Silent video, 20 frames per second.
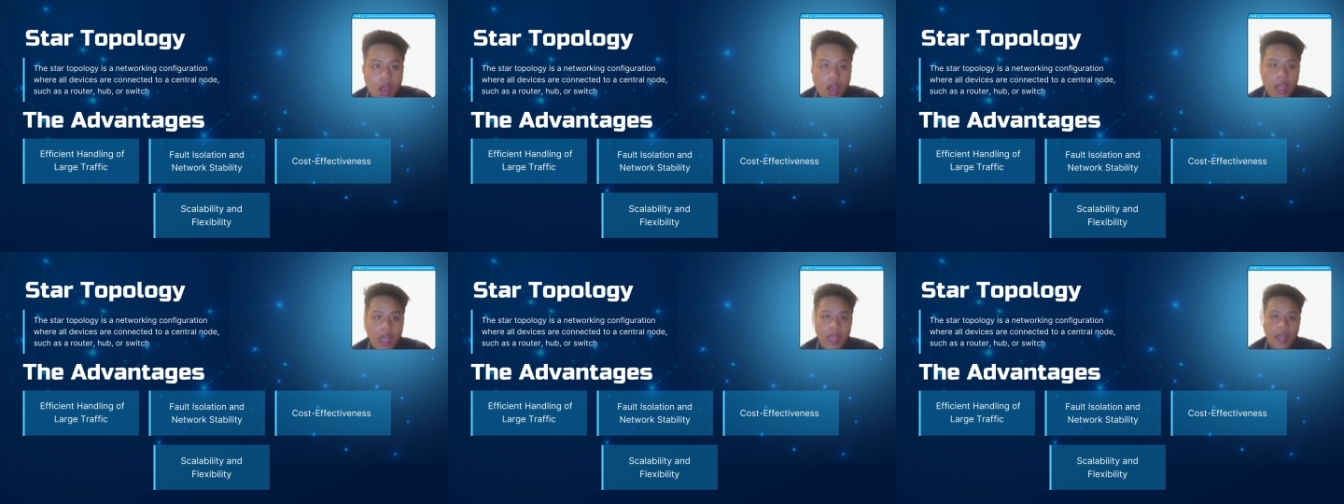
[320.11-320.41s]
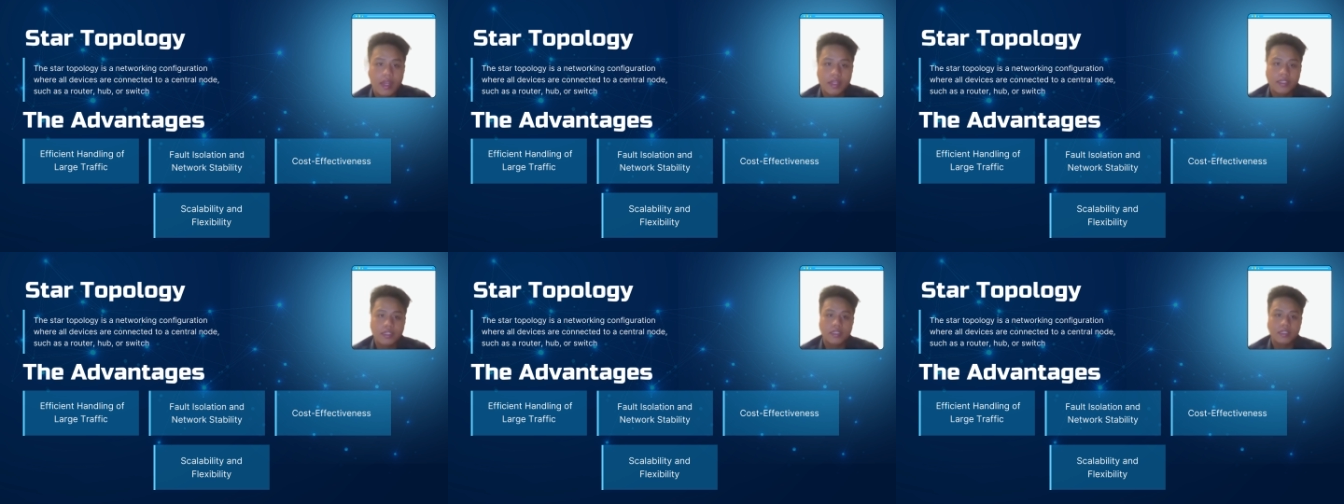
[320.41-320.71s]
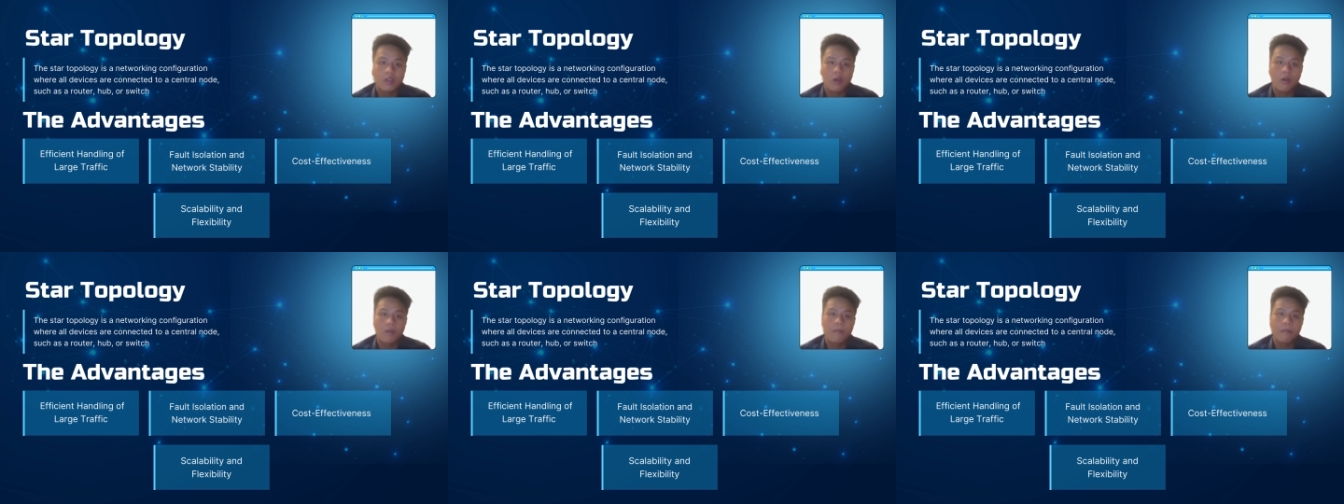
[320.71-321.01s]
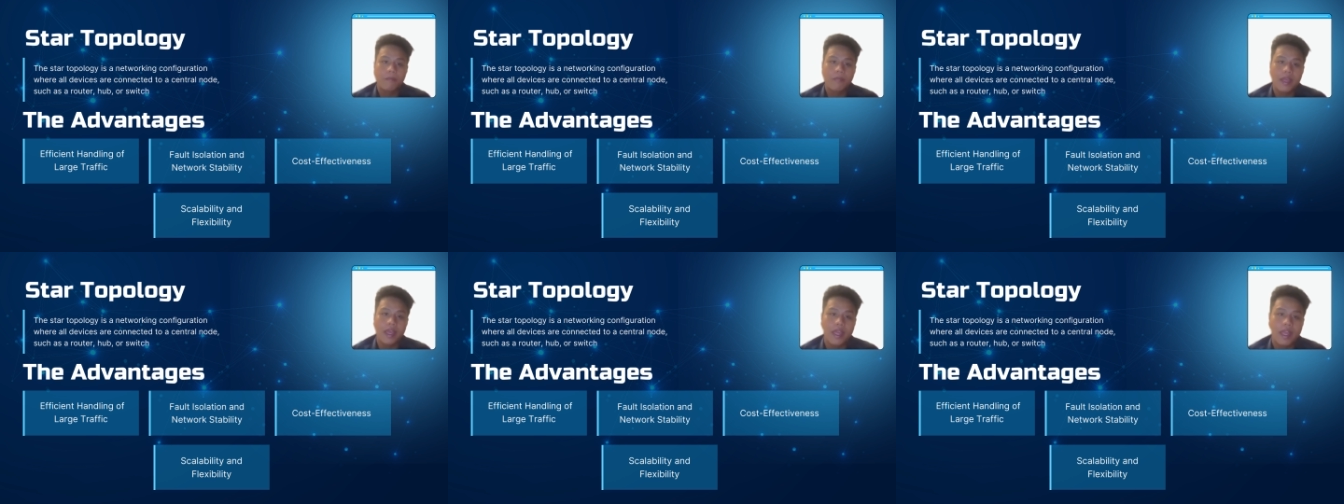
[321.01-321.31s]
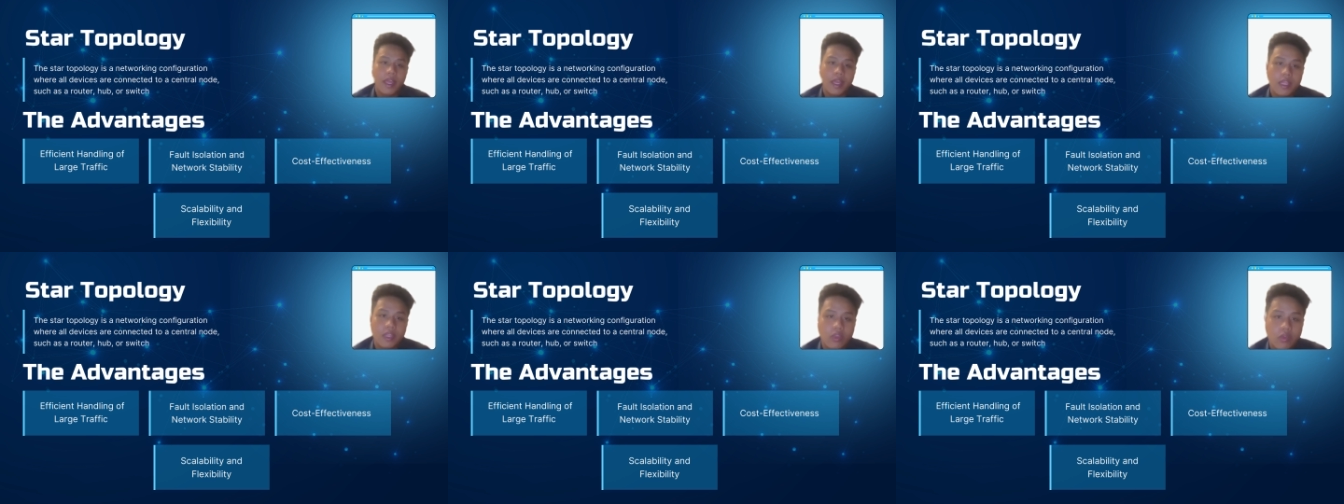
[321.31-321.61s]
and as
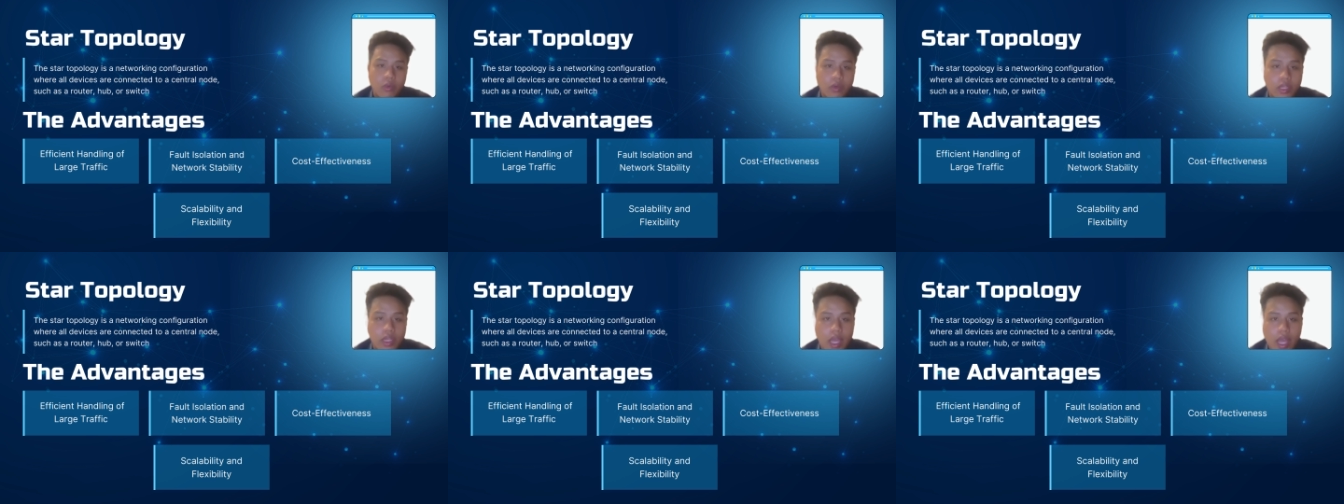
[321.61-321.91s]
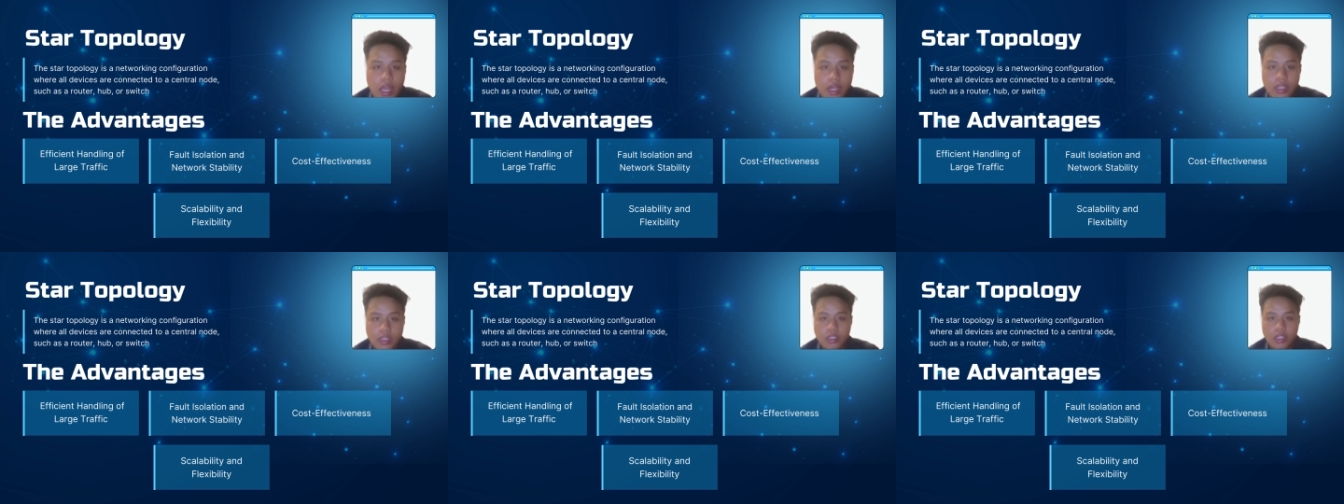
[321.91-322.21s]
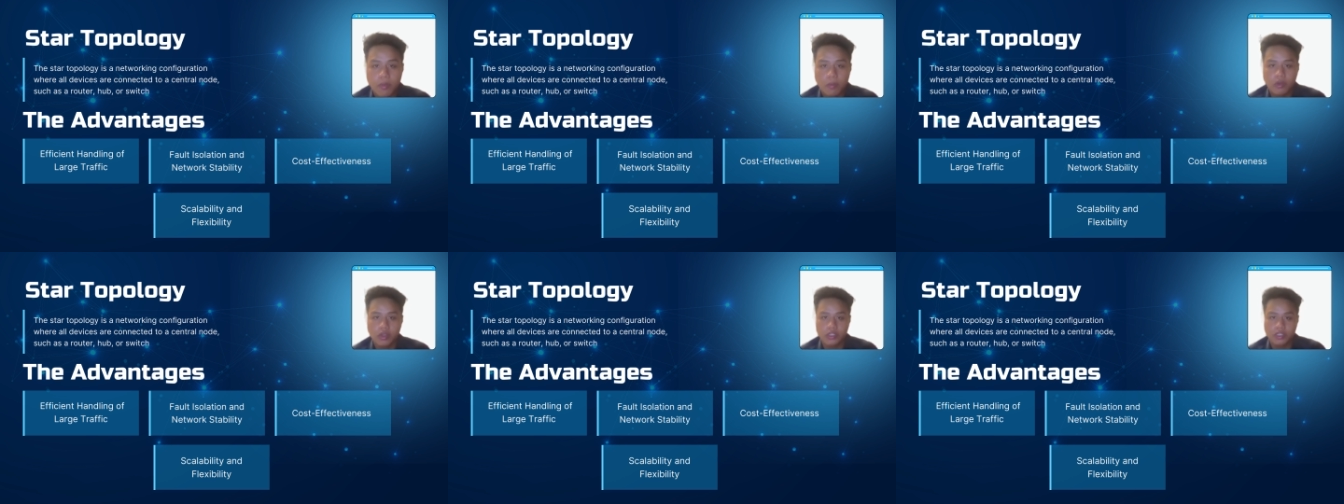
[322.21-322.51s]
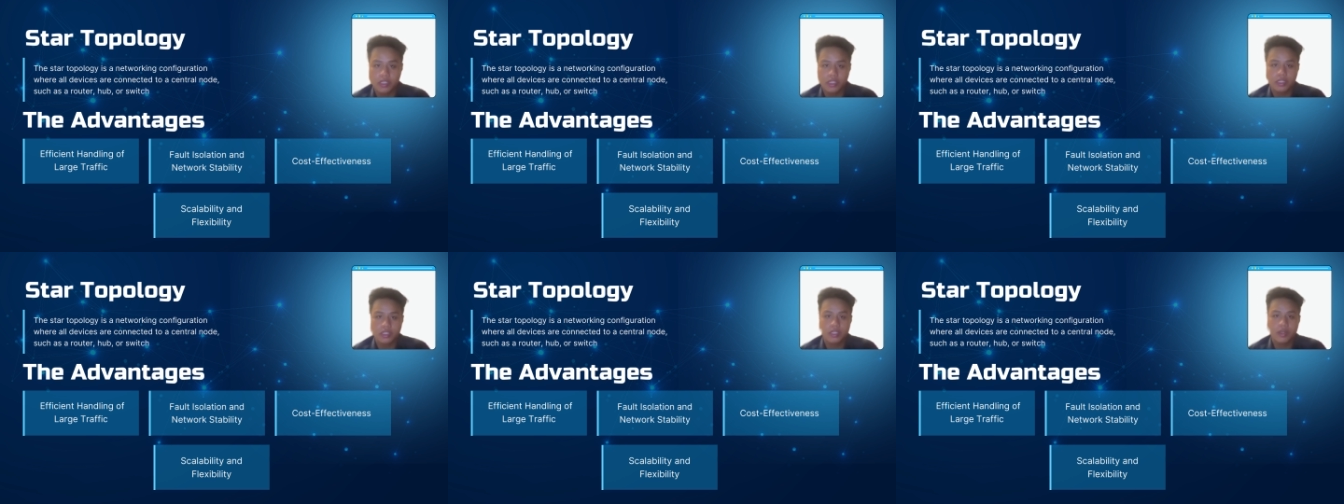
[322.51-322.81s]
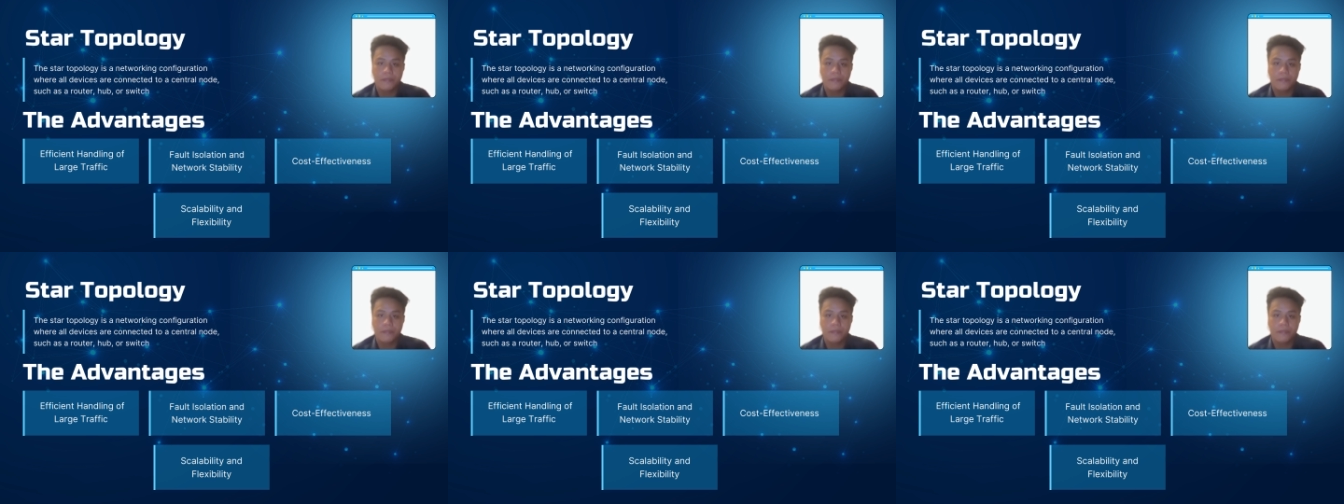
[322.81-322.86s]
compared to the other topologies.